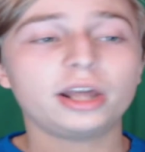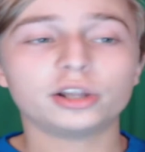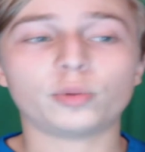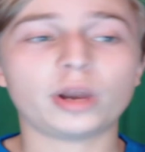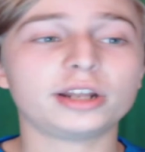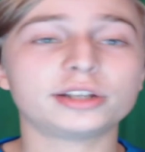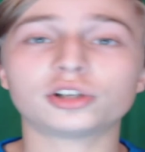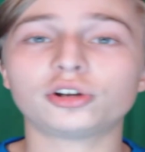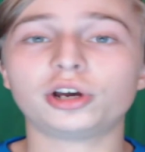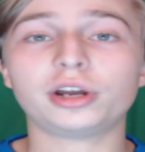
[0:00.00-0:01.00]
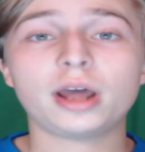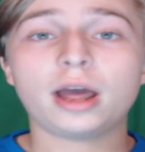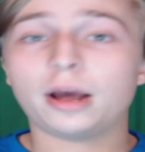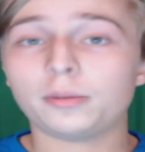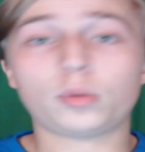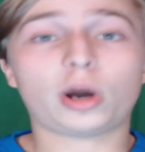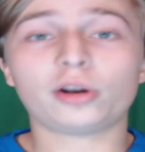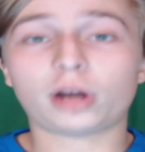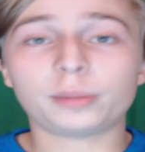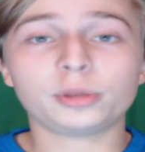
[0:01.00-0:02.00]
the ratings are good, why
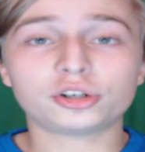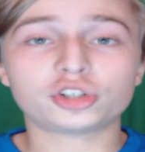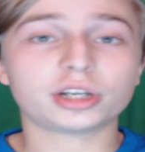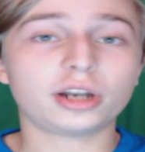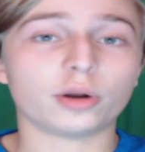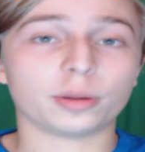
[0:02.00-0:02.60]
don't I'm gonna check it out.